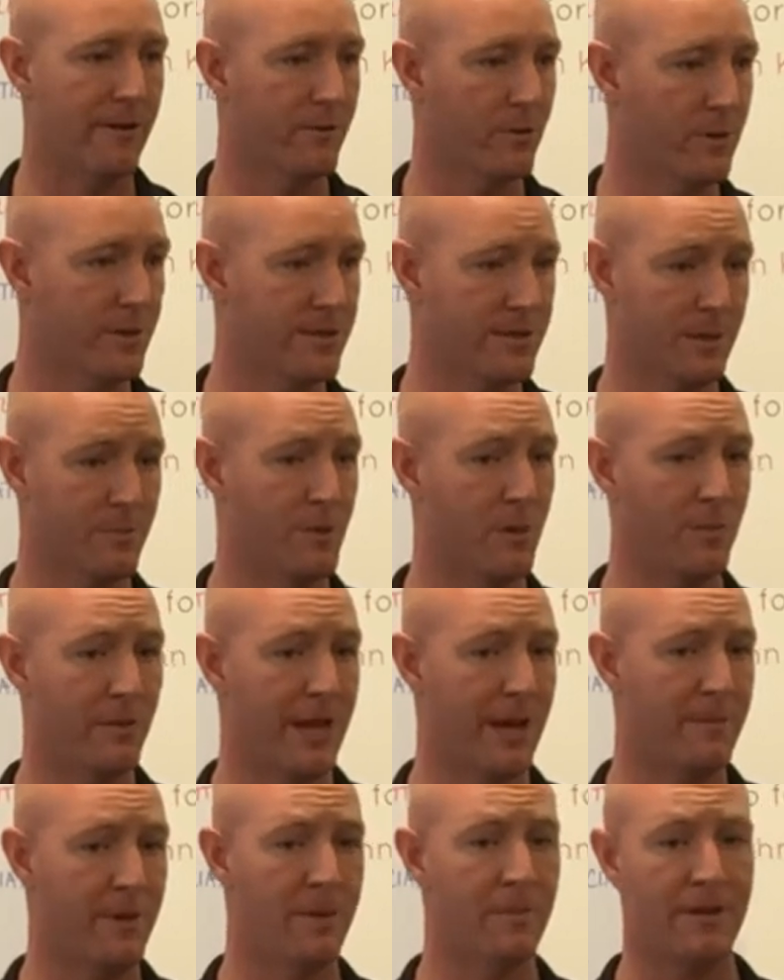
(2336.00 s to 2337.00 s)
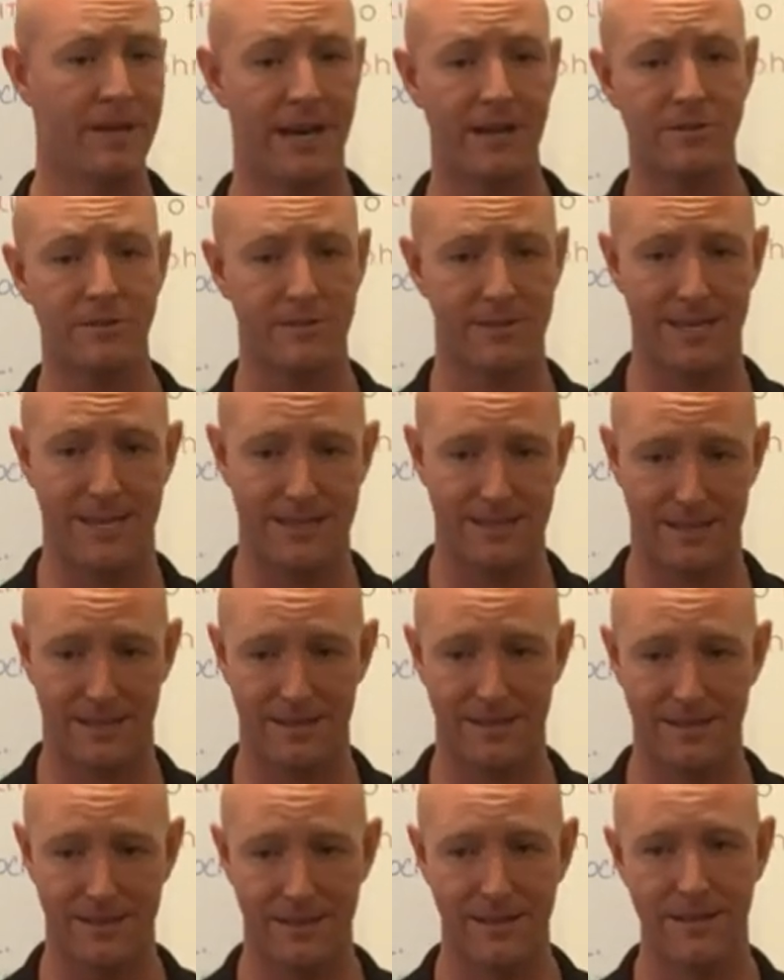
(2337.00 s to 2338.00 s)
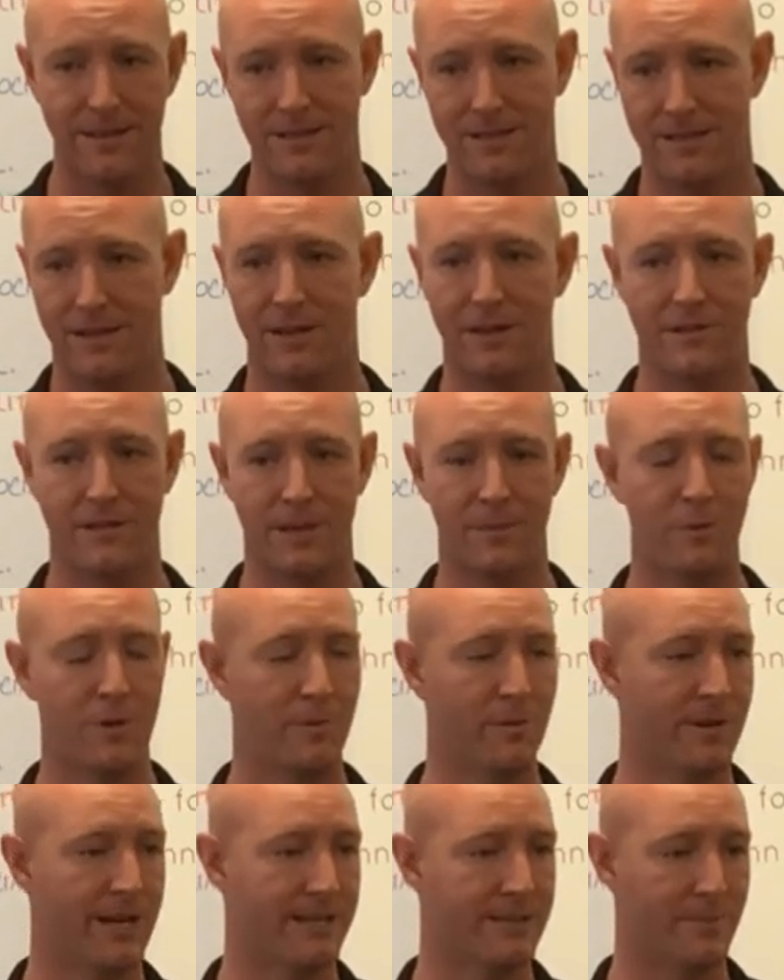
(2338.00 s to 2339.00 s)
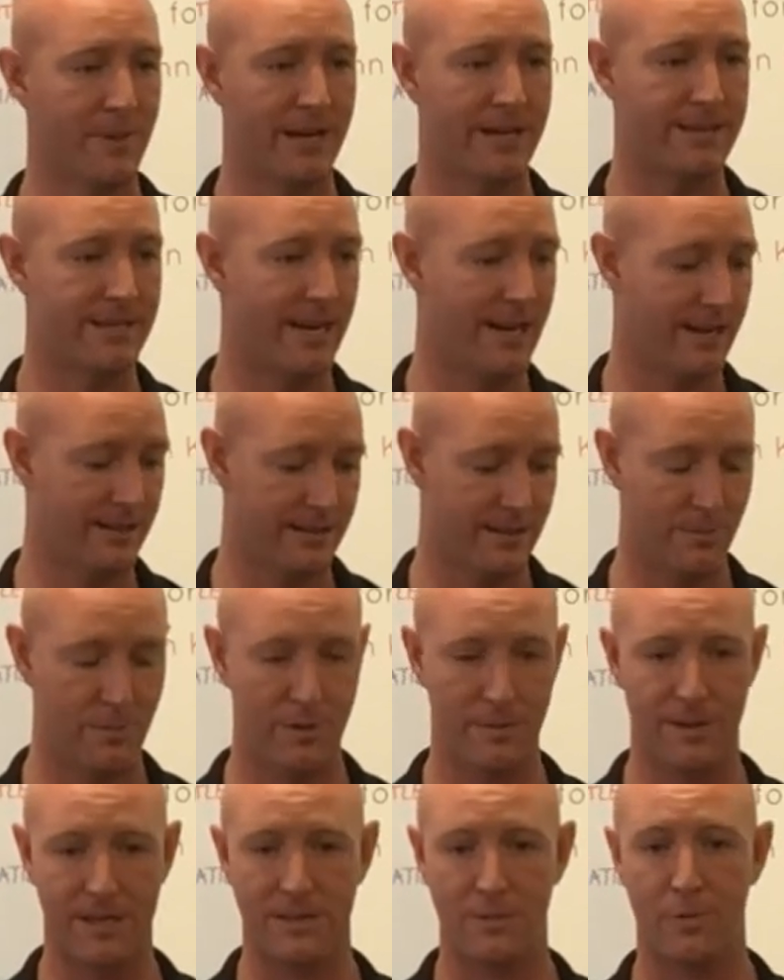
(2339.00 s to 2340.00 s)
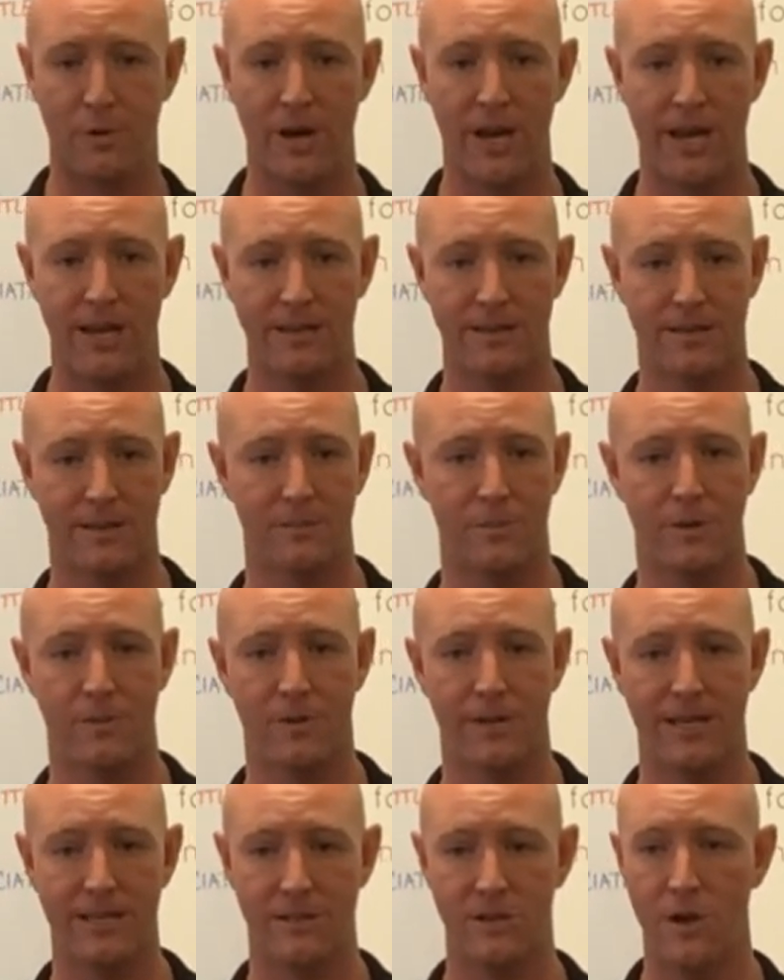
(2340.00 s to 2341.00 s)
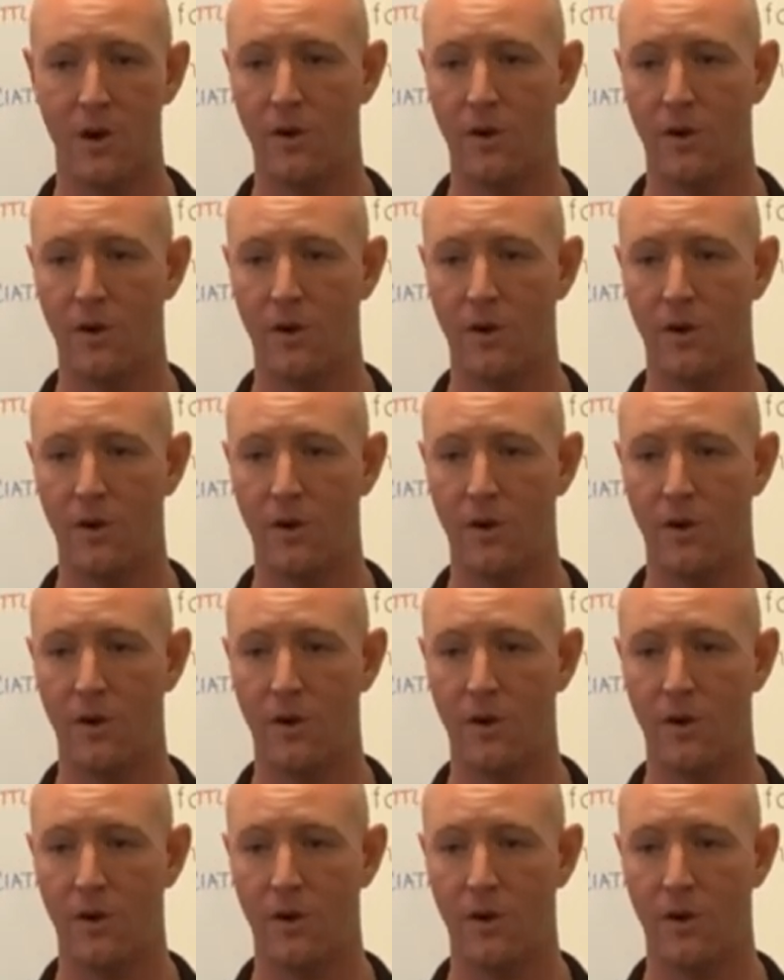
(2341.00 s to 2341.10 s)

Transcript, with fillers: everyone. Some people that may be exercising. You know, some people that's meditating, some people that's praying, some people that's